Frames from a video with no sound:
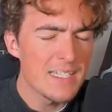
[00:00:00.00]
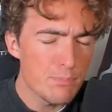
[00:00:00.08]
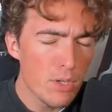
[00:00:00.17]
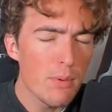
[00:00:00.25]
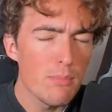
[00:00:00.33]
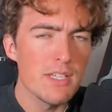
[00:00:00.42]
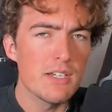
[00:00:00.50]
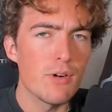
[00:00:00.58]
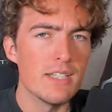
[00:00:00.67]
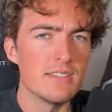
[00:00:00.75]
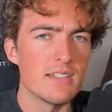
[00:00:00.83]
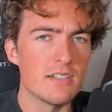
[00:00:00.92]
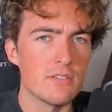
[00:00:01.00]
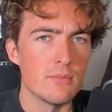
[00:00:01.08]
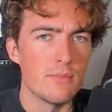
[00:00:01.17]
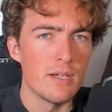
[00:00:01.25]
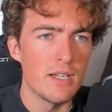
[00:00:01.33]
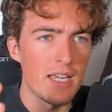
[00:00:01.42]
probably quite subtle,
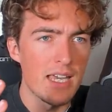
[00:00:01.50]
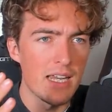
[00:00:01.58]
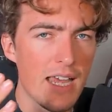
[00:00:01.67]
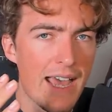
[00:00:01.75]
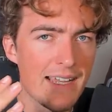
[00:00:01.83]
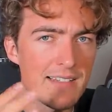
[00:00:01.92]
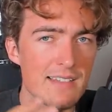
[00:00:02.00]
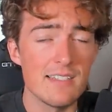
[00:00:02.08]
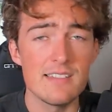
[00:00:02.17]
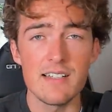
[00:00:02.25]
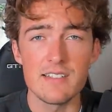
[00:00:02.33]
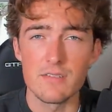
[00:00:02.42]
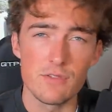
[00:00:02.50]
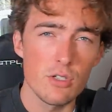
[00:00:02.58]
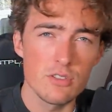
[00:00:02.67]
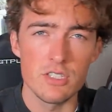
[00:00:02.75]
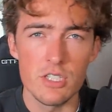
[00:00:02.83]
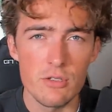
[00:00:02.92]
but it adds this sense of
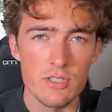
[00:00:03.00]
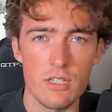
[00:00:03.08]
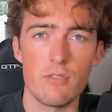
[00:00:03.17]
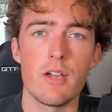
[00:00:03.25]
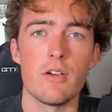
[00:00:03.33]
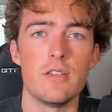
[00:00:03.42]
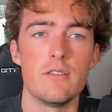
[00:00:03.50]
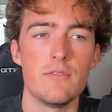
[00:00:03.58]
continuity throughout his